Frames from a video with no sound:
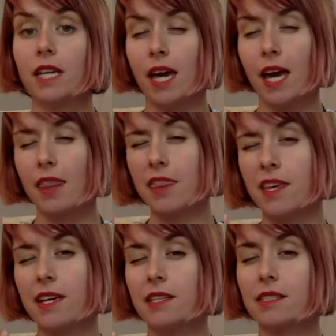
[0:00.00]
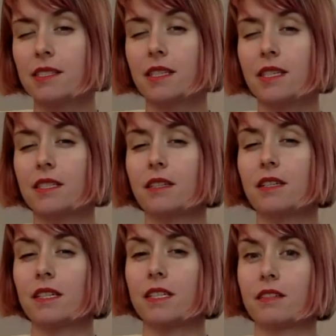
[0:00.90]
And this is
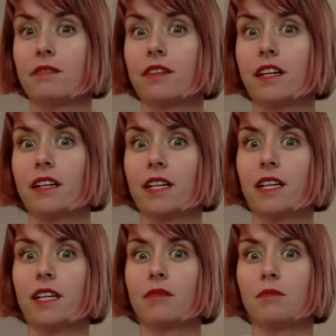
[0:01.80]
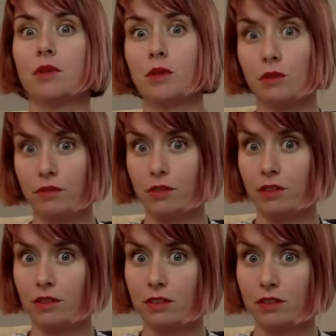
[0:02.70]
a very
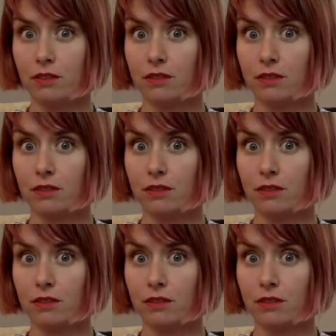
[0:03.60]
beautiful